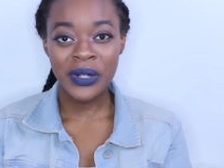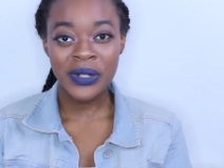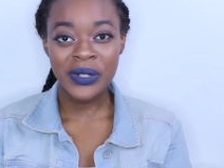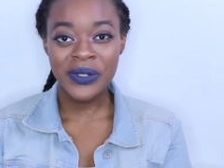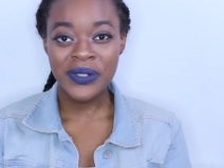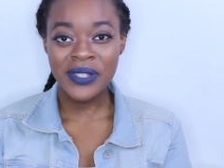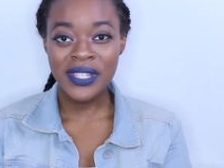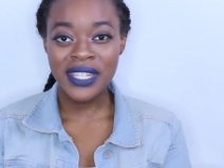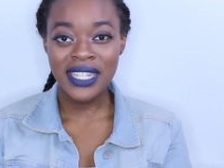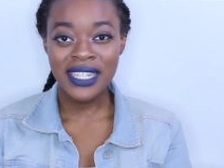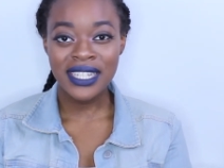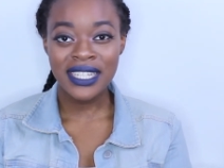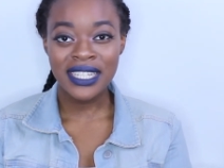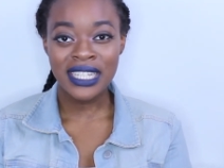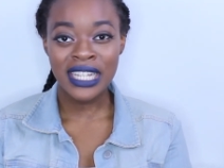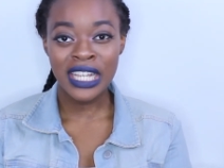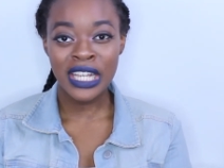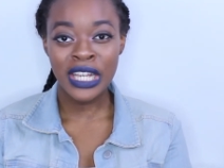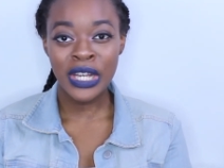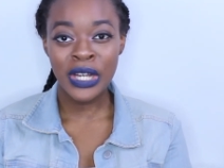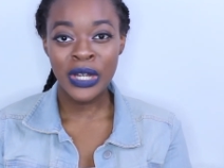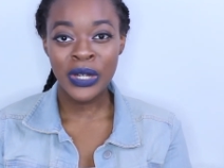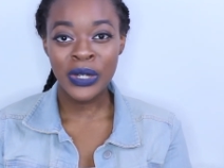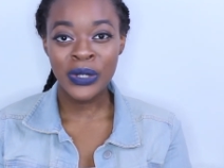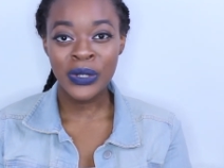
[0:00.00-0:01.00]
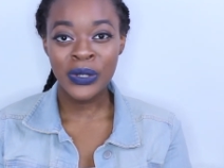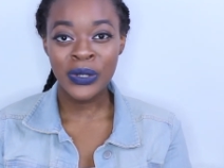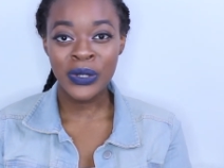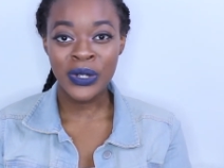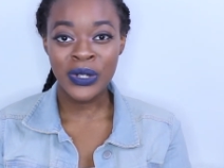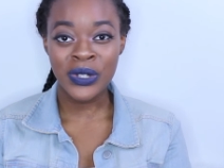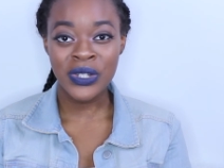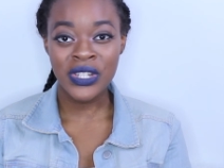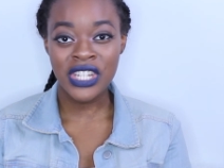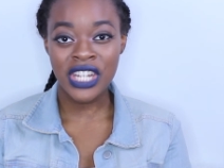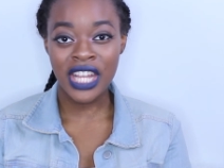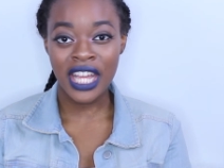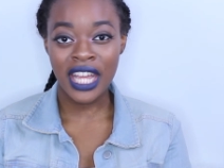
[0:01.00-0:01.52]
OOTD
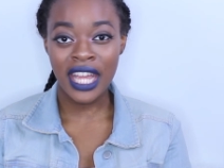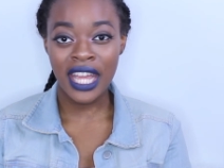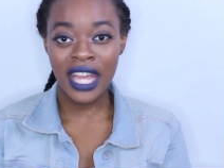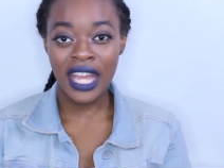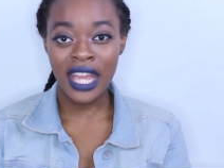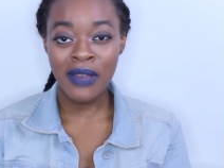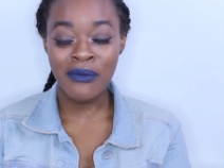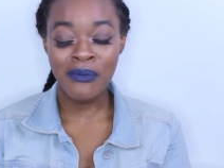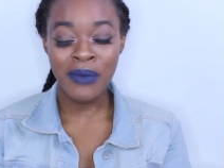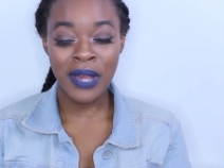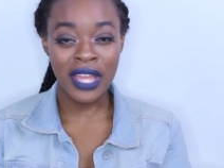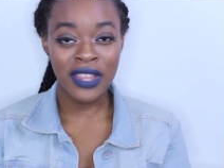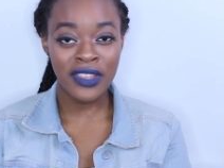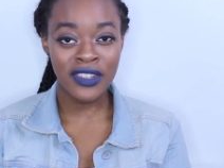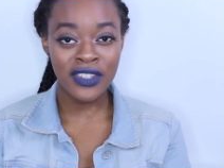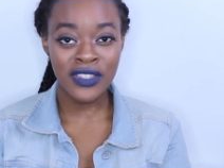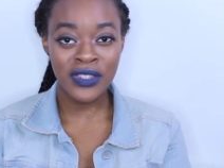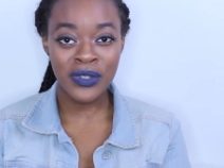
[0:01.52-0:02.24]
crochet bathing